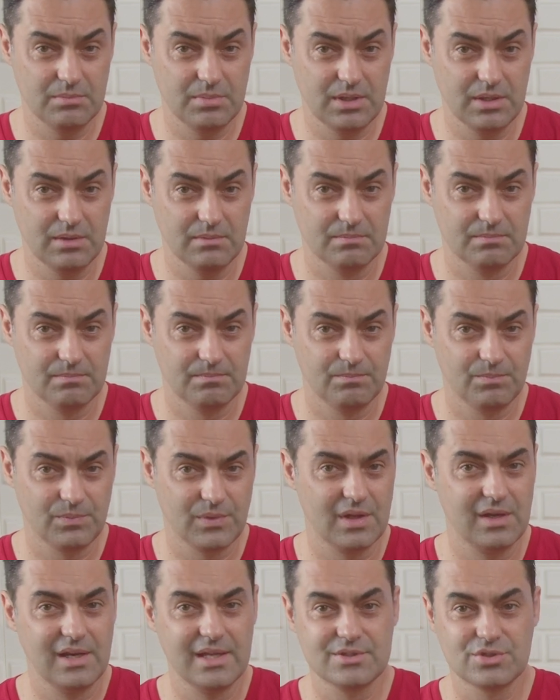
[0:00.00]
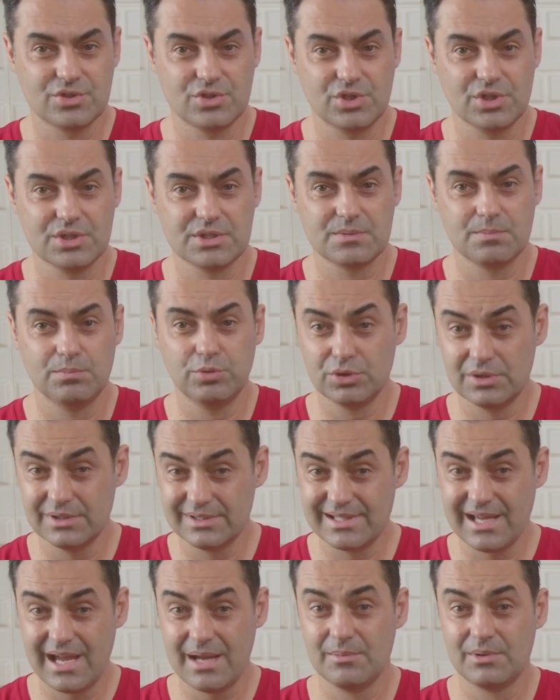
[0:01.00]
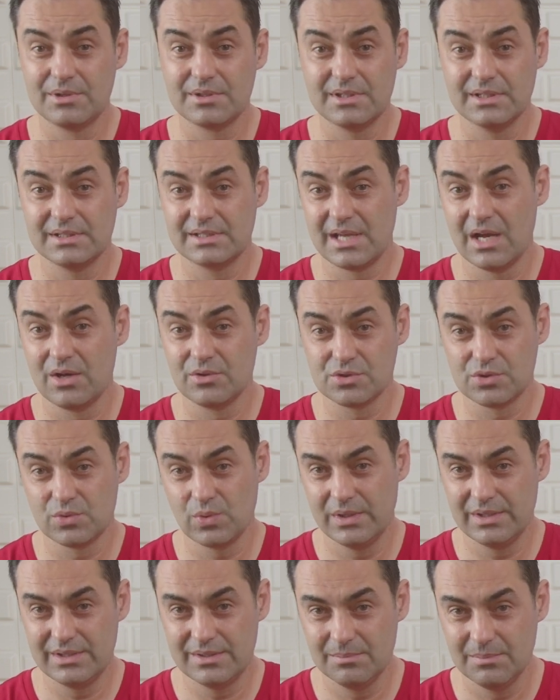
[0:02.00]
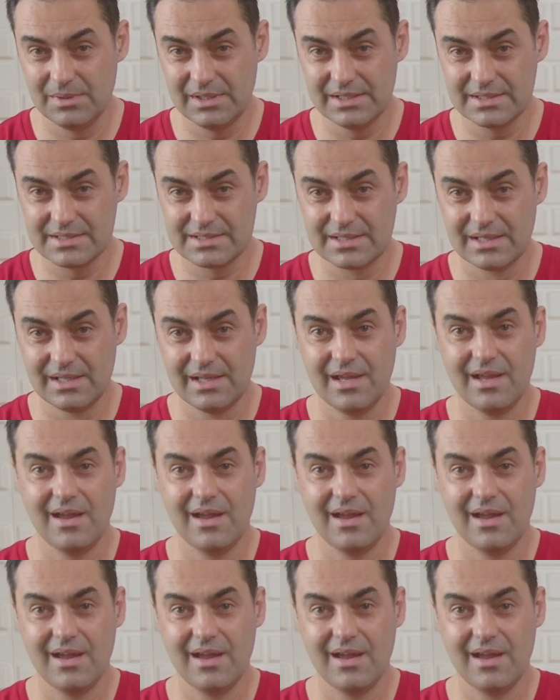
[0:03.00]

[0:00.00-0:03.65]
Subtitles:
B. Let's just put a timer that counts 20 minutes.